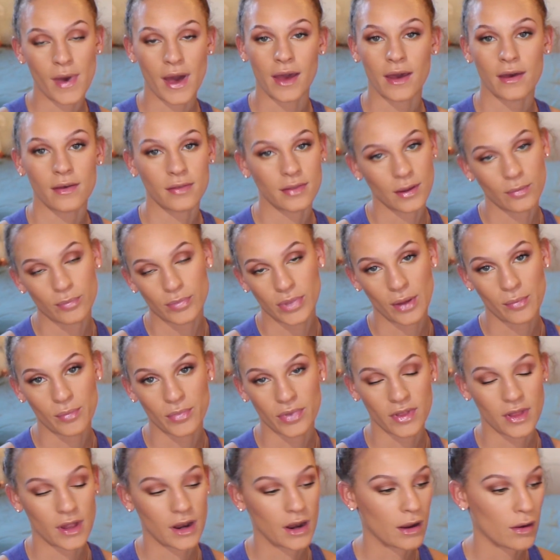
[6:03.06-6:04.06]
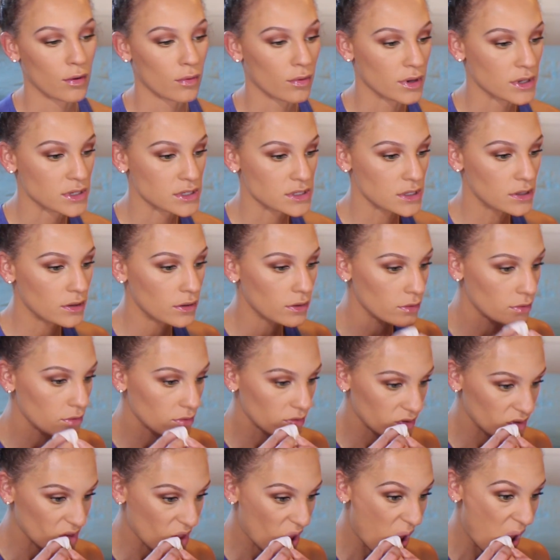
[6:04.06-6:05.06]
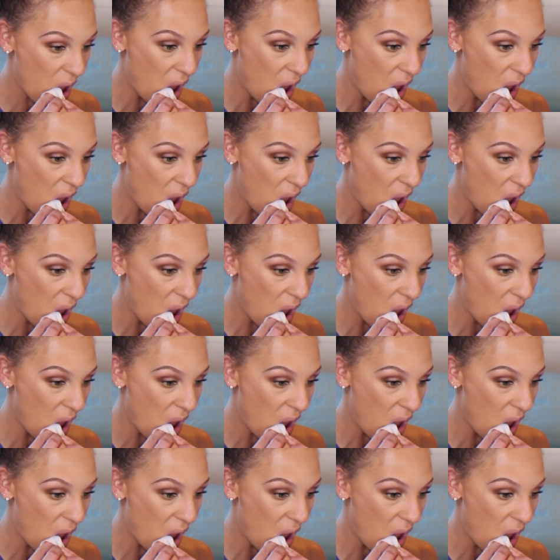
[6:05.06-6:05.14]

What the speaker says: my lip plumper that I always use.